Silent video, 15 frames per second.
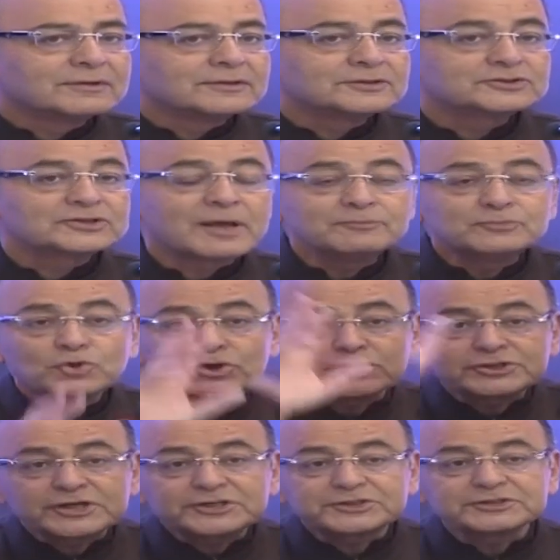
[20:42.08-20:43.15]
Some
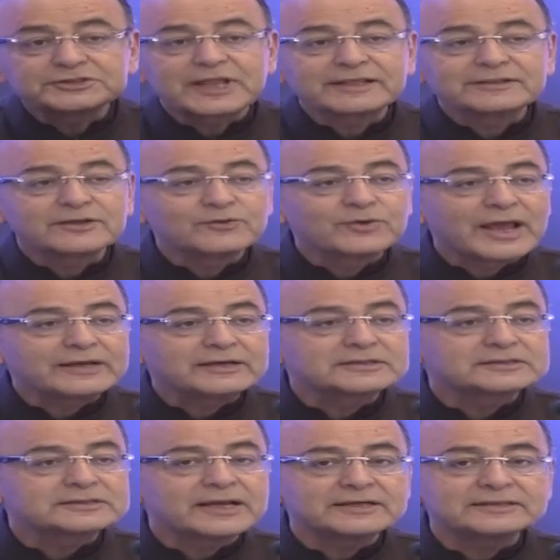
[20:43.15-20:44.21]
jurisdictions like the United
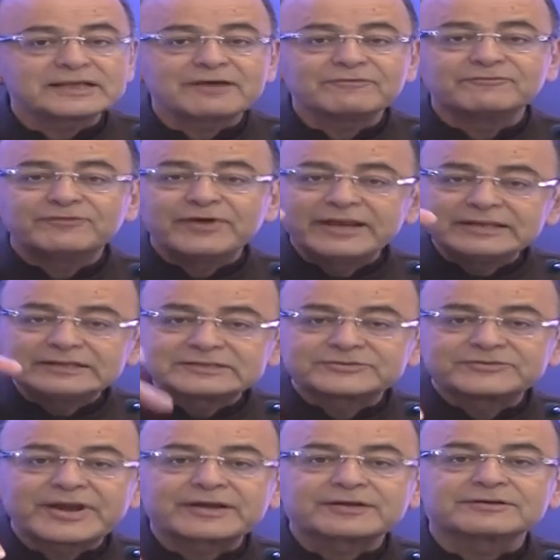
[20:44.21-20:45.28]
States have very
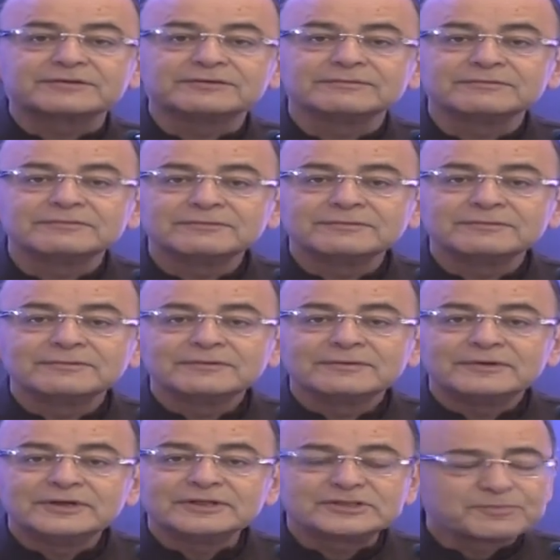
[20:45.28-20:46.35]
strict
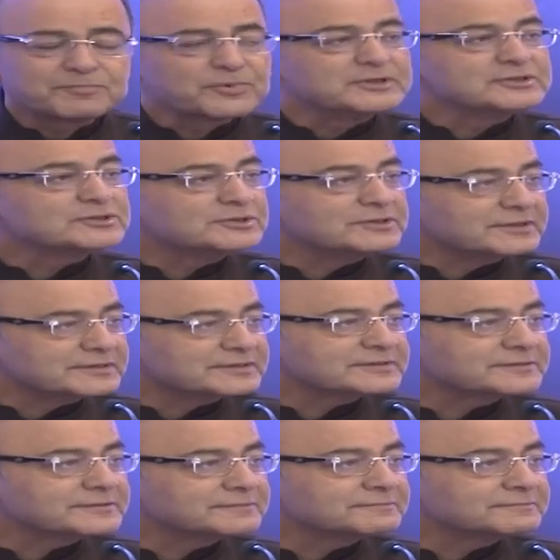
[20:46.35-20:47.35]
disciplines in this.